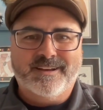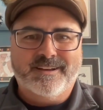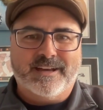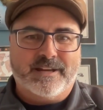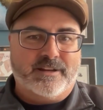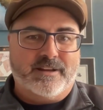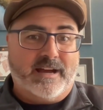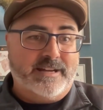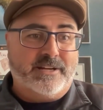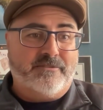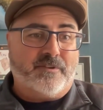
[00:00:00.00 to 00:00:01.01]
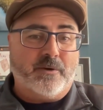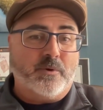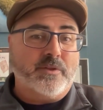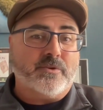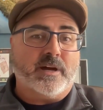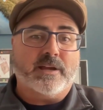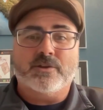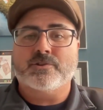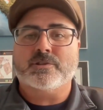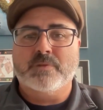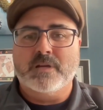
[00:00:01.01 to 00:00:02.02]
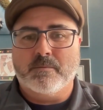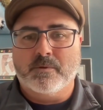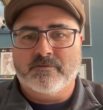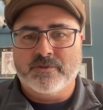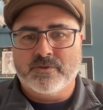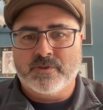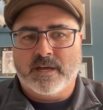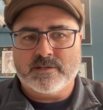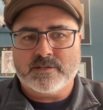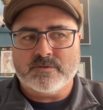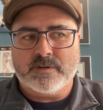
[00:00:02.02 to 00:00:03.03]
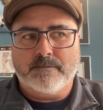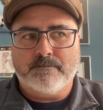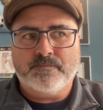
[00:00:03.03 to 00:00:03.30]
and identify whether or not you should be able to view that stream.